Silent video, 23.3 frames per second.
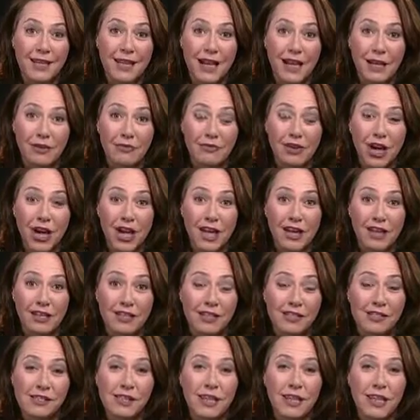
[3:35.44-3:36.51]
gun
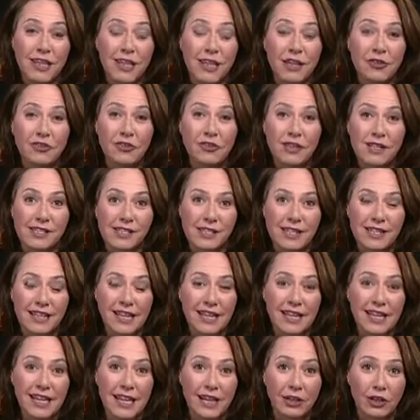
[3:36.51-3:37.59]
violence, interesting
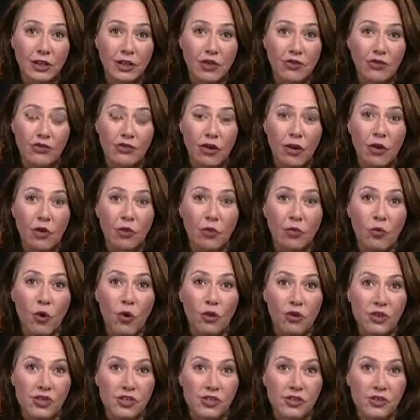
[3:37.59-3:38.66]
that gun control
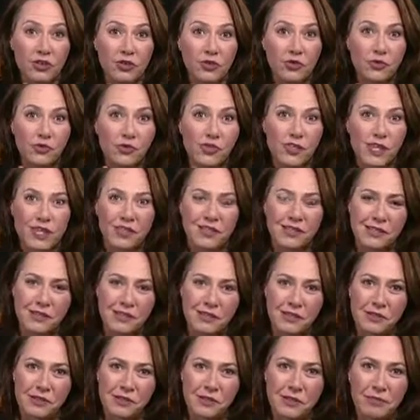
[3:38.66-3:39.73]
warranted 2
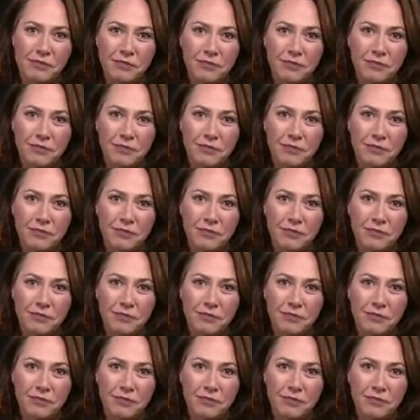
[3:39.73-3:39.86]
sentences.